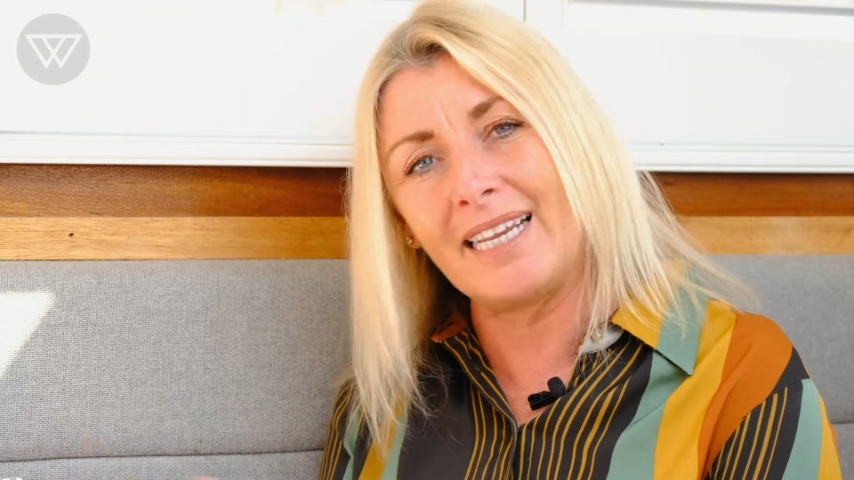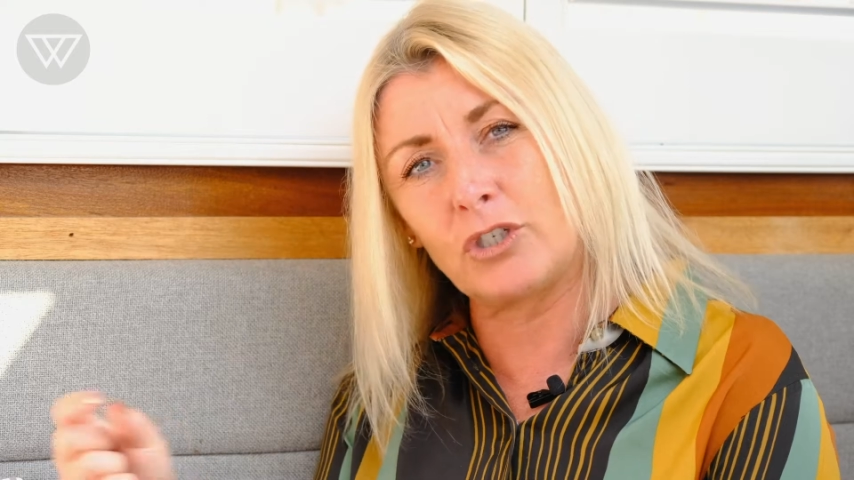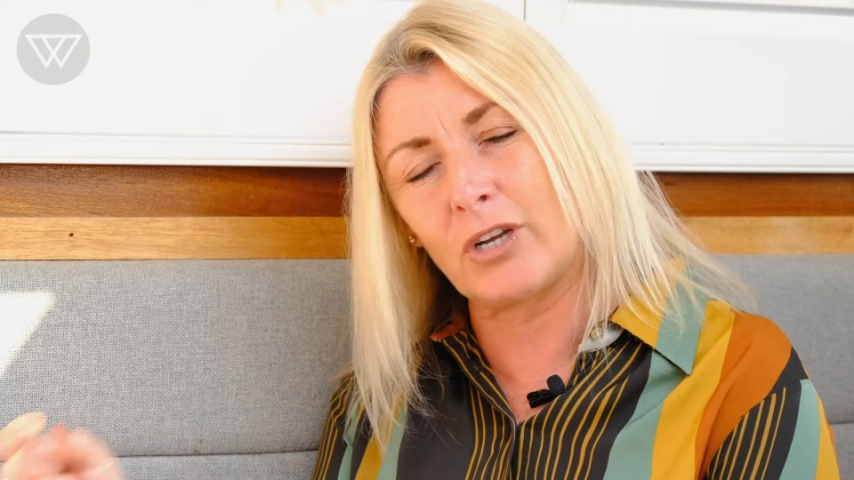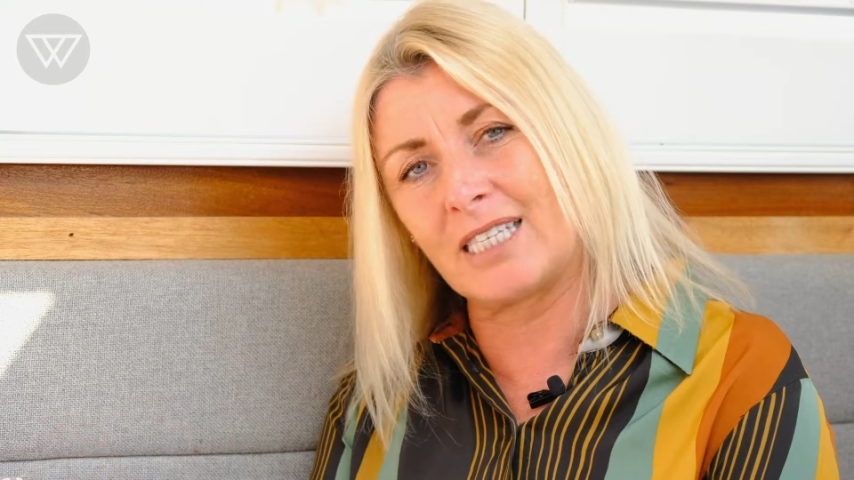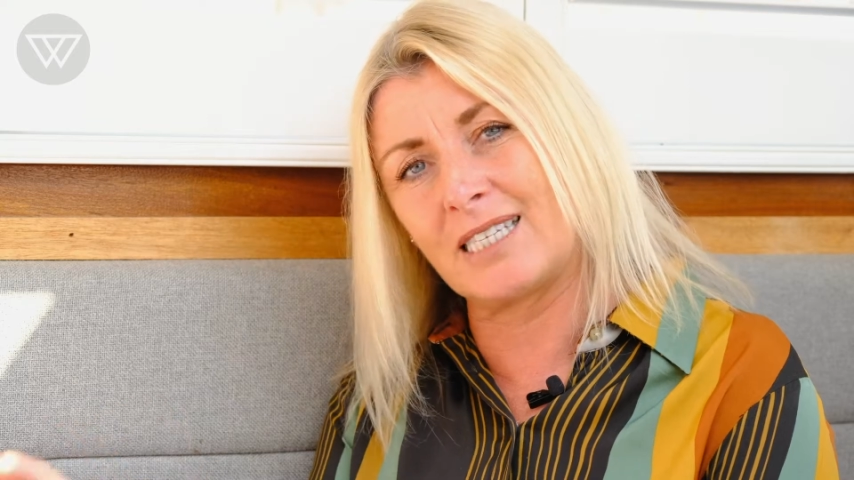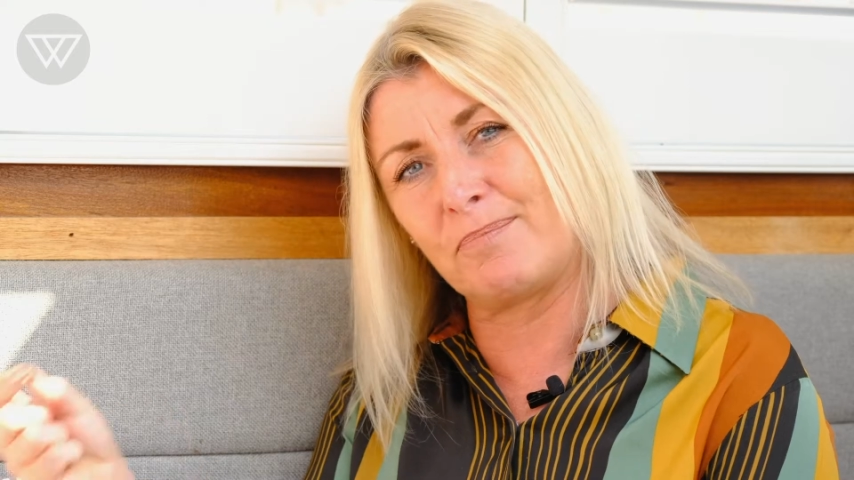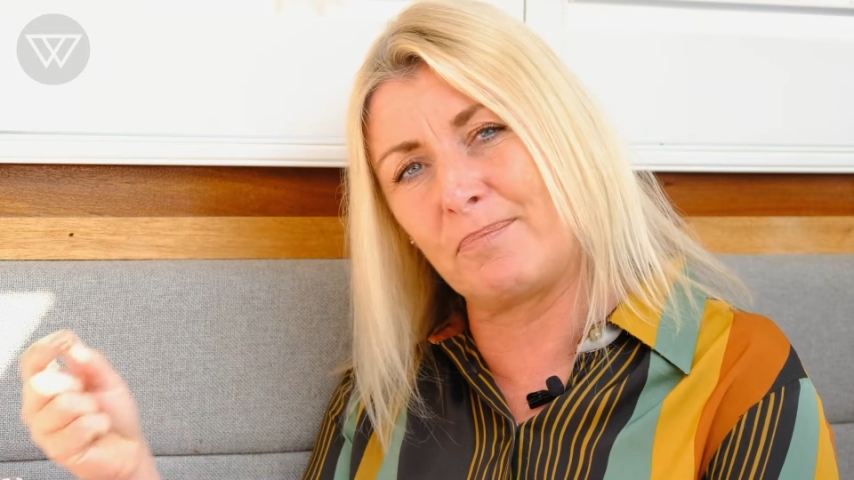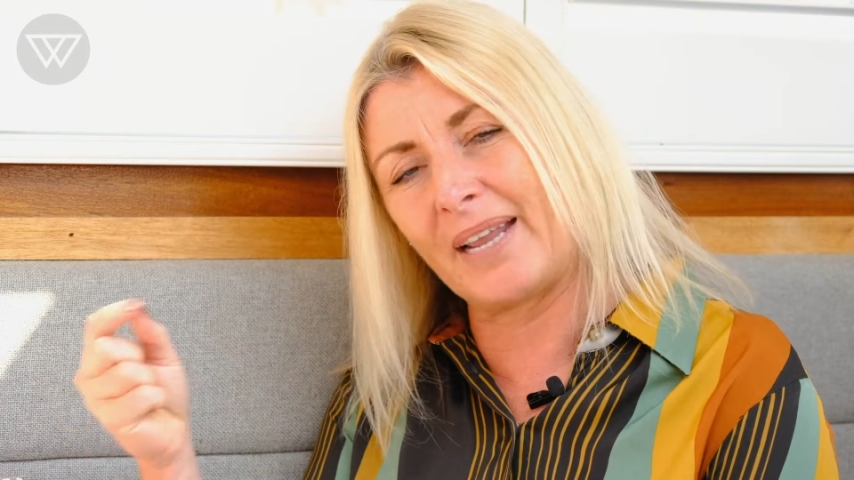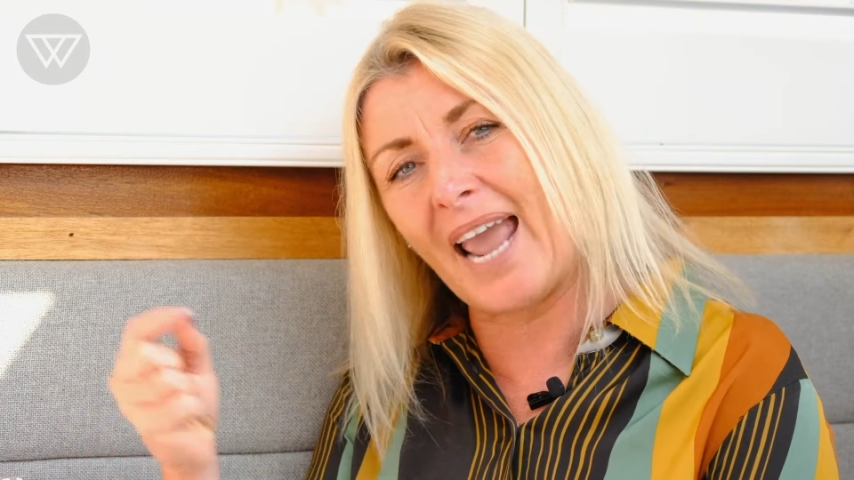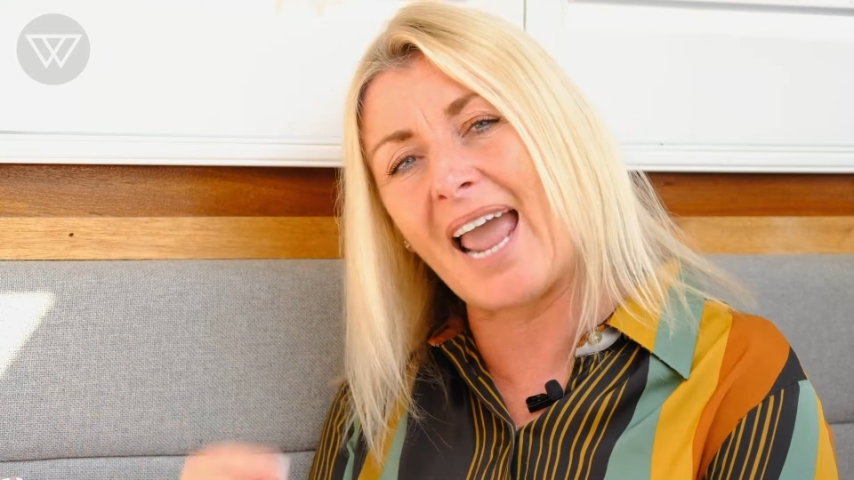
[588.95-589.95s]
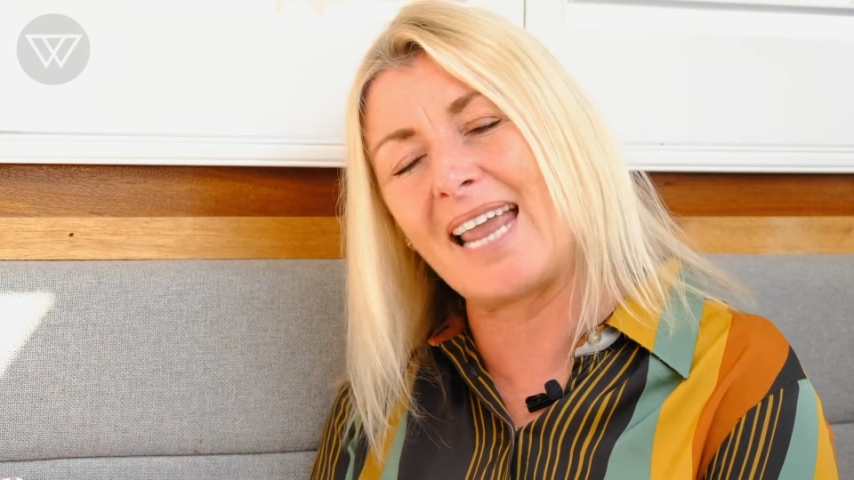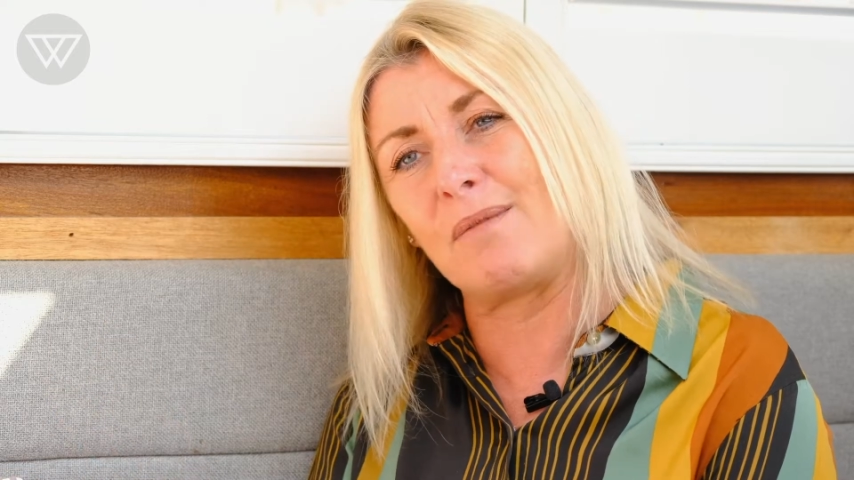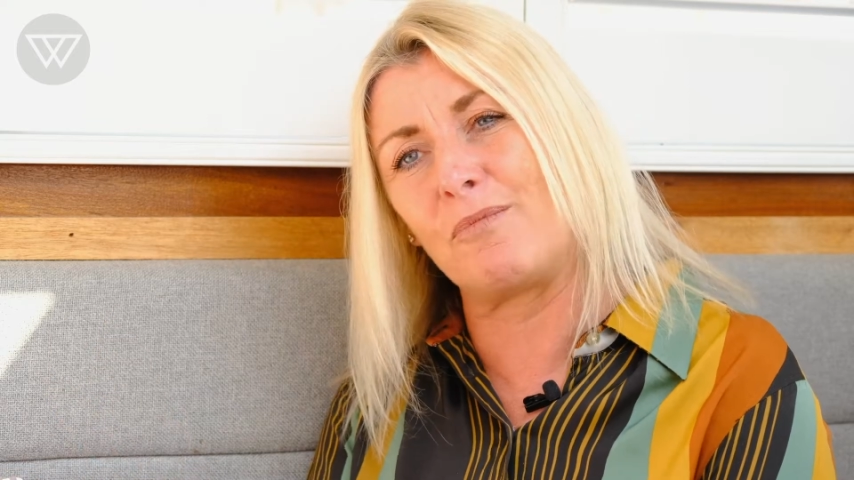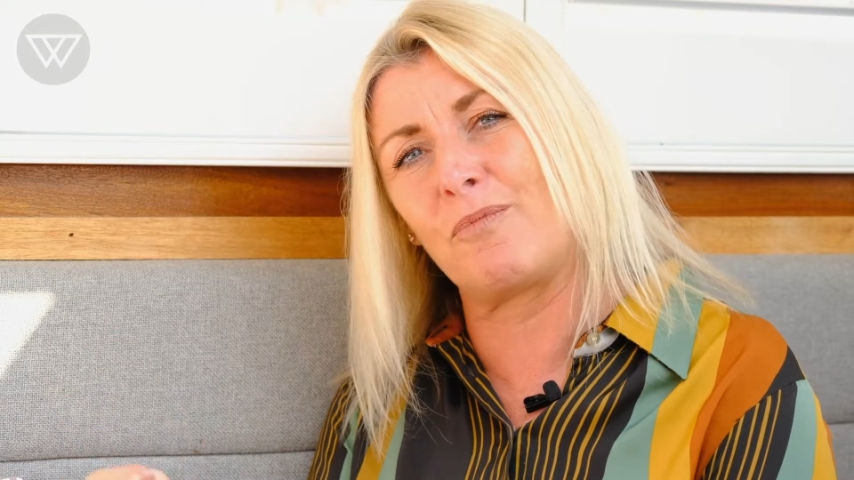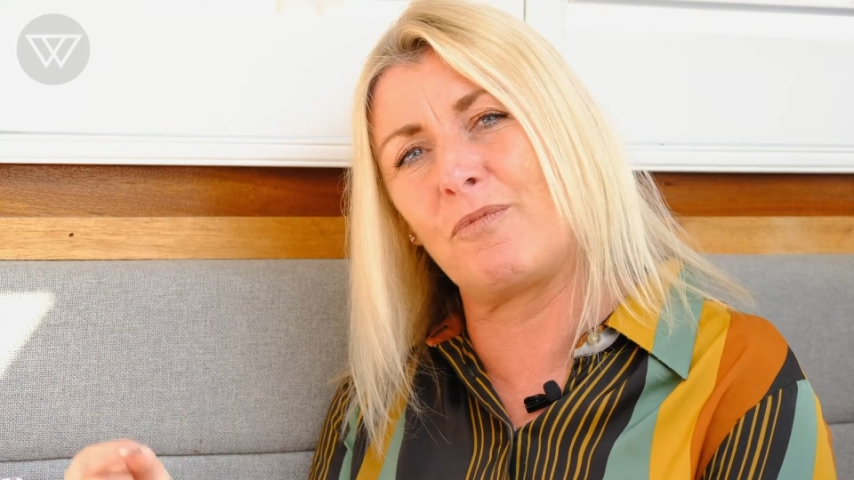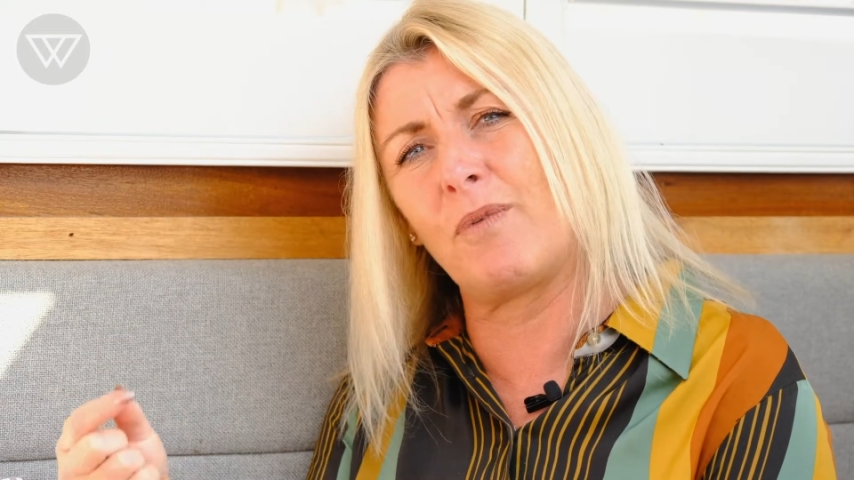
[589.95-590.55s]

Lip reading: interest came,